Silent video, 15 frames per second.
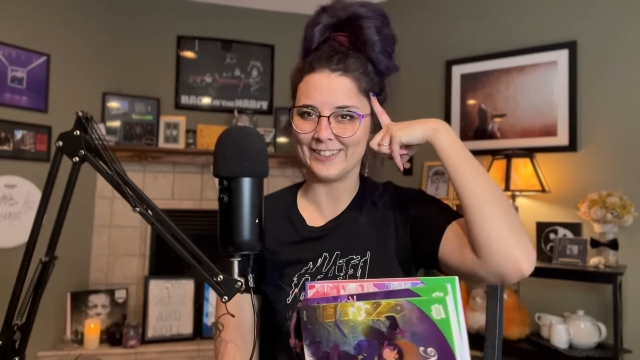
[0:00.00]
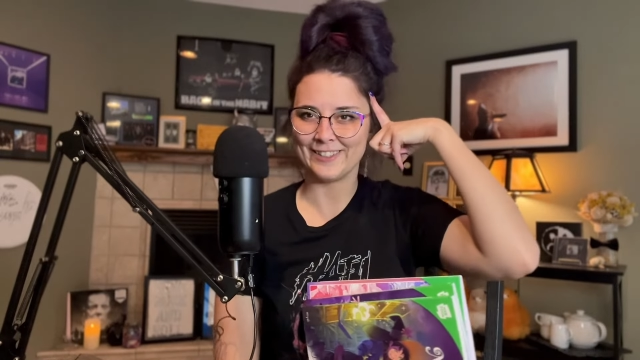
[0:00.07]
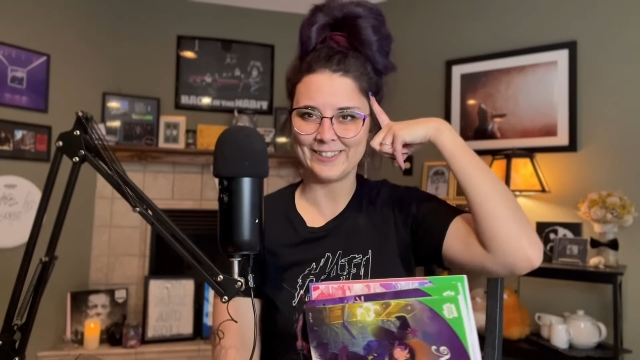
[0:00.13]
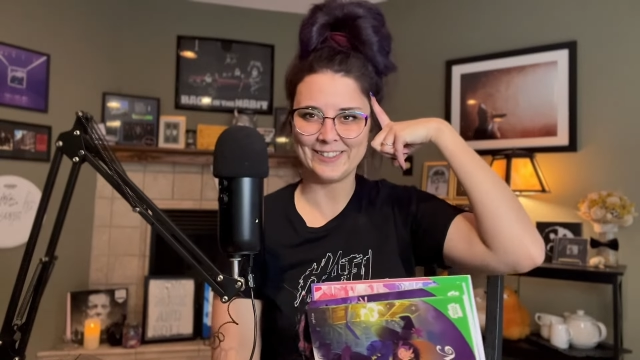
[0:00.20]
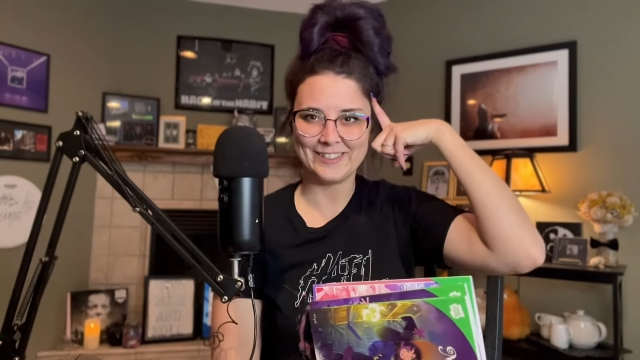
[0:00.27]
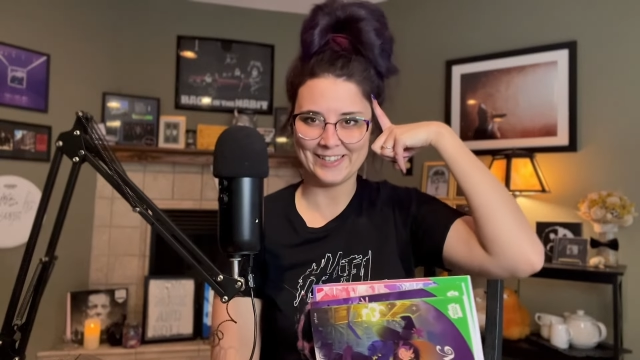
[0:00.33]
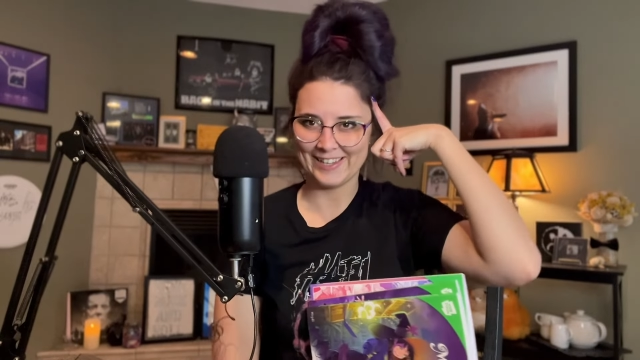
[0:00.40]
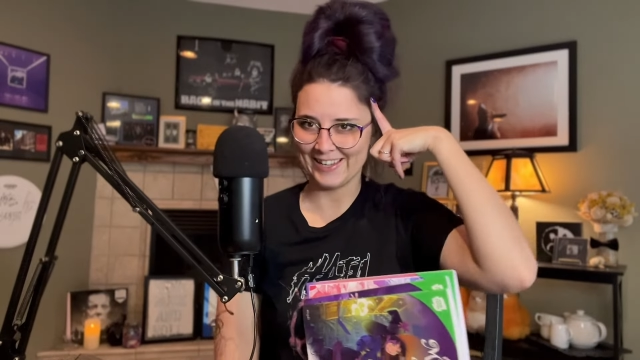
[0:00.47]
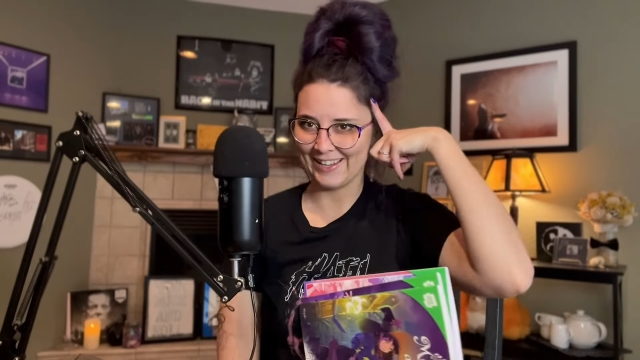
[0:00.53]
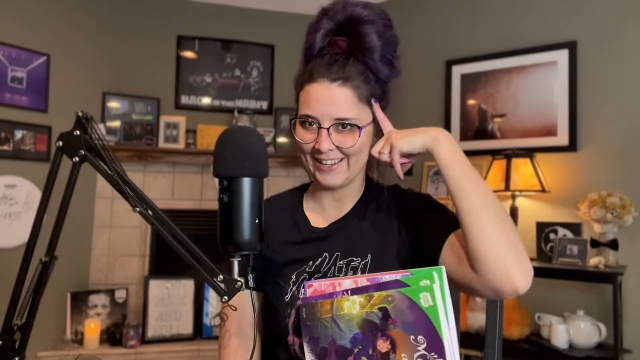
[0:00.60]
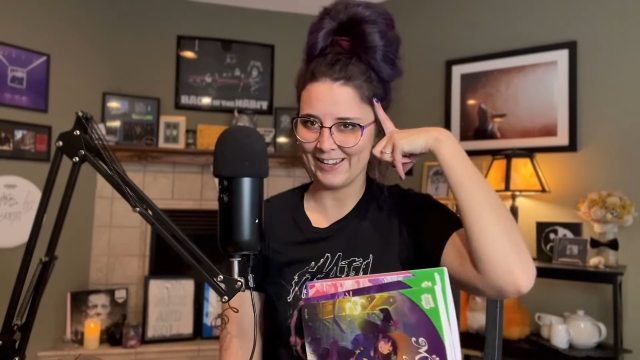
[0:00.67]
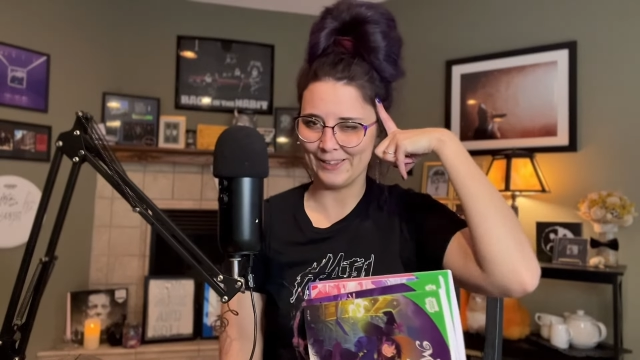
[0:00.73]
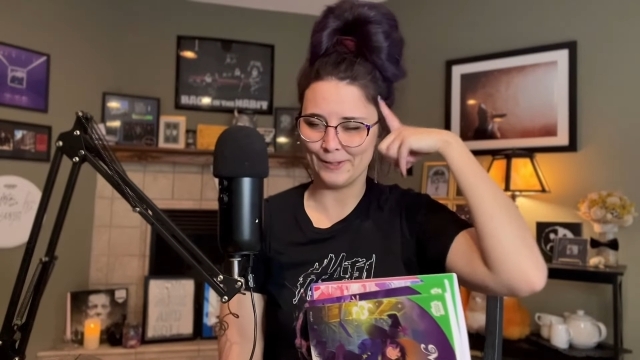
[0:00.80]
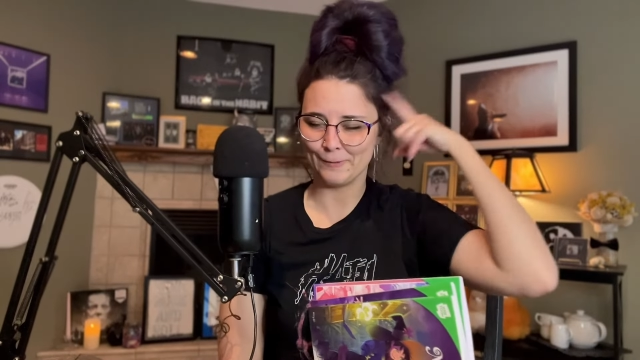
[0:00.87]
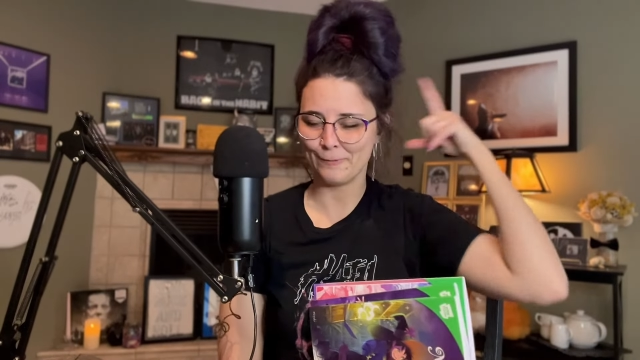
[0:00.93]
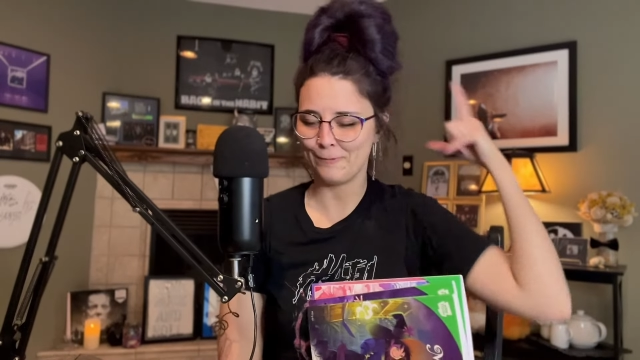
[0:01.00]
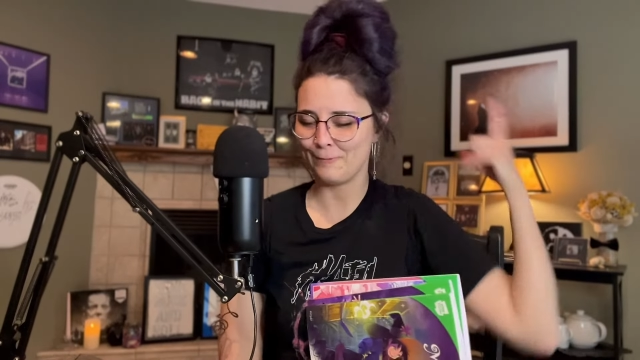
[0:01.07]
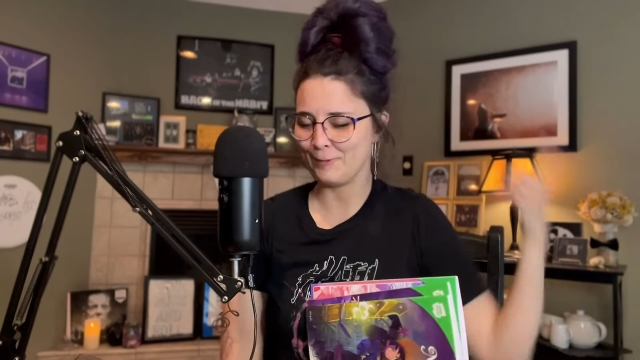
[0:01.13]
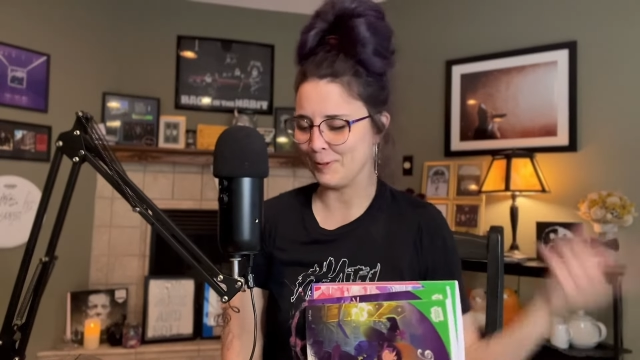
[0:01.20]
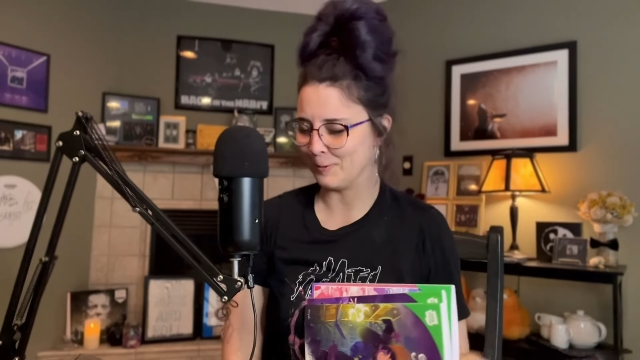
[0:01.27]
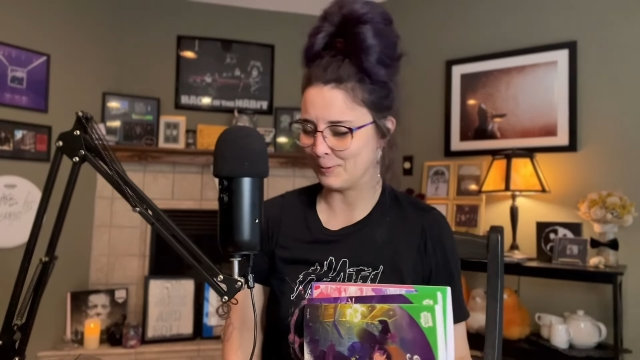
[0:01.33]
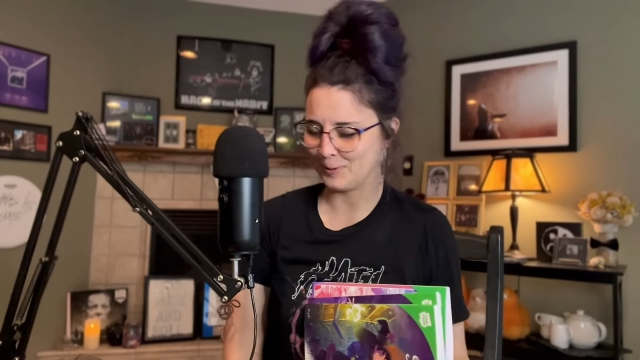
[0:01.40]
to see in the
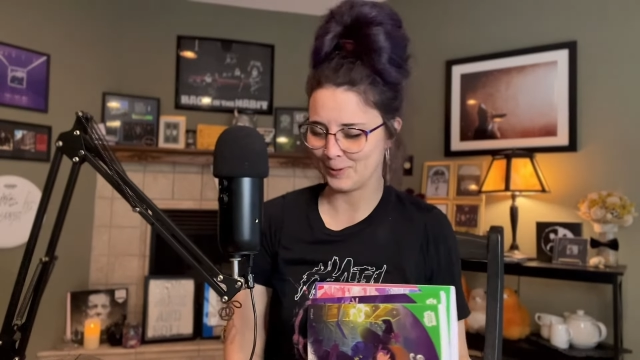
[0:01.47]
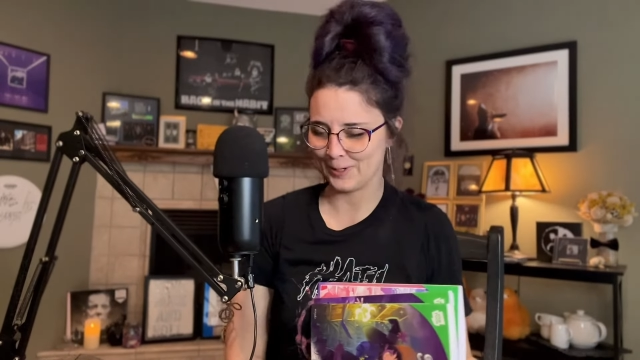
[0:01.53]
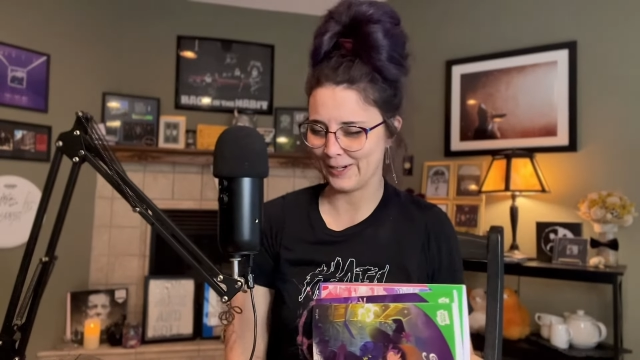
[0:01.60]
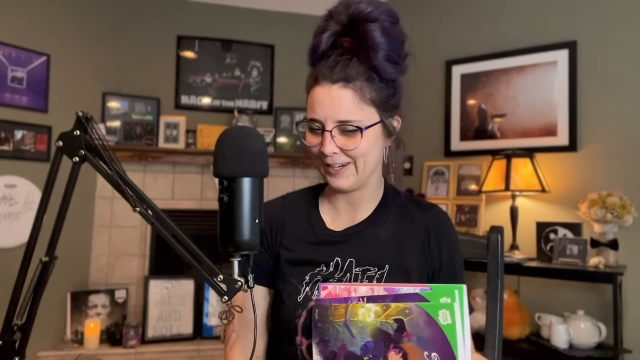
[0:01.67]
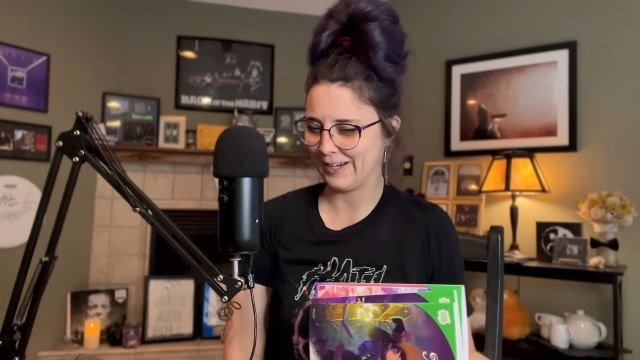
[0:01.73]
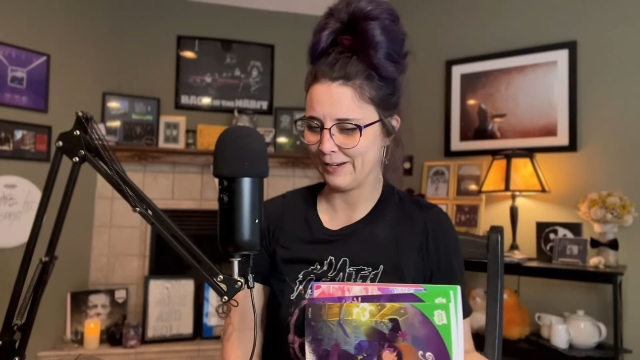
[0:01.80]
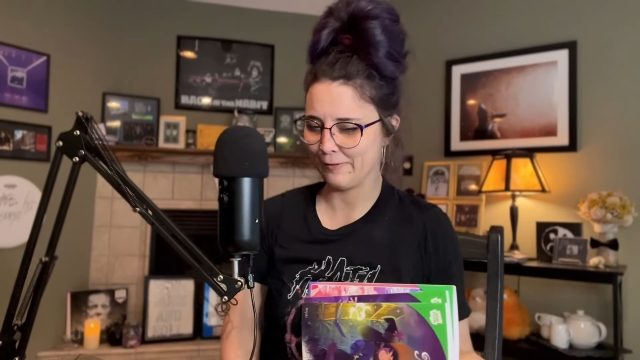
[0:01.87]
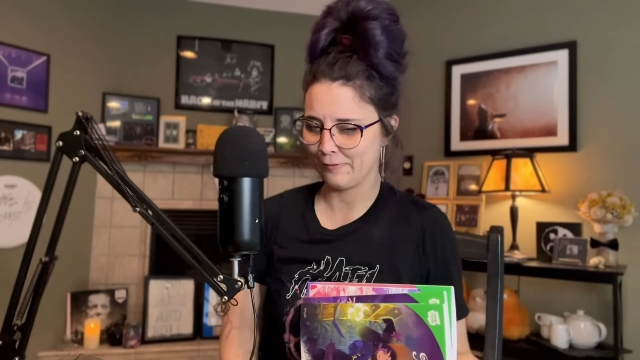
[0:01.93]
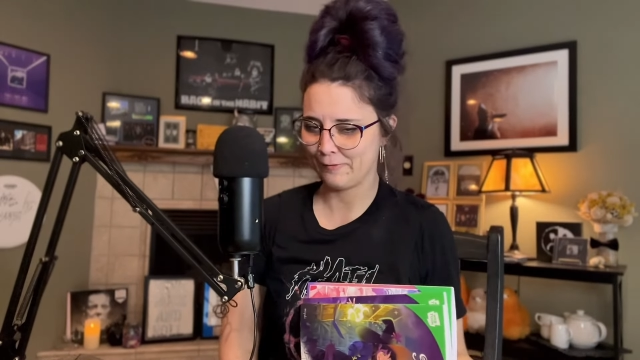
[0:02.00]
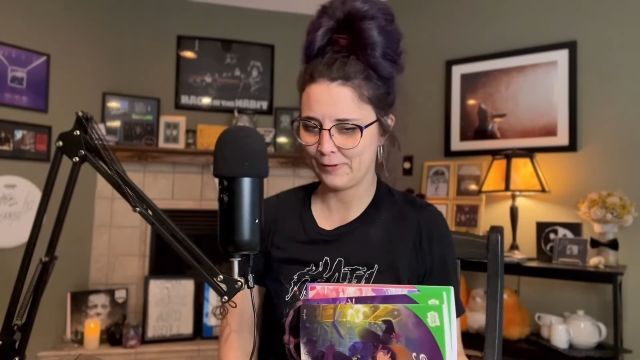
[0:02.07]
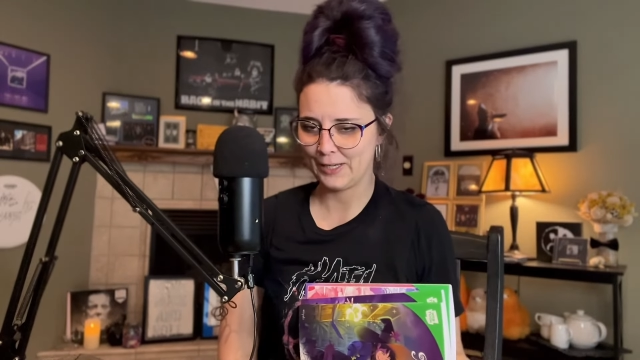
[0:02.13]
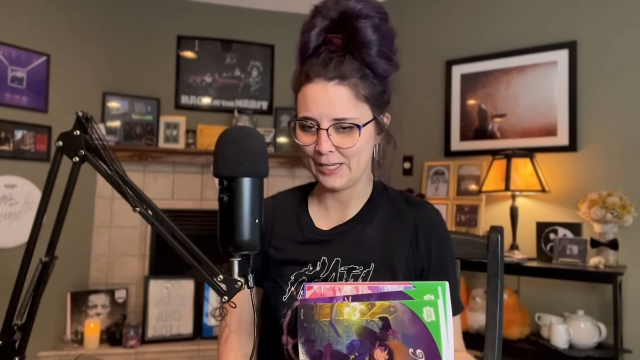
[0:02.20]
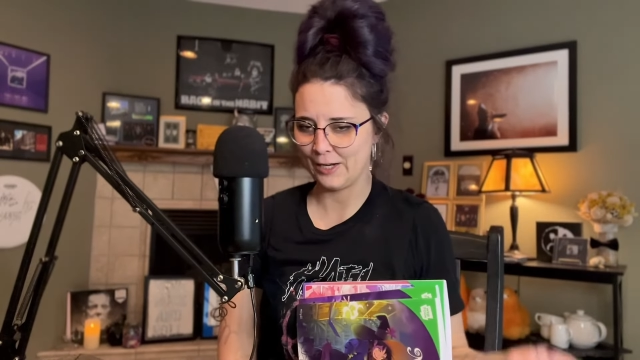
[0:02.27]
future if,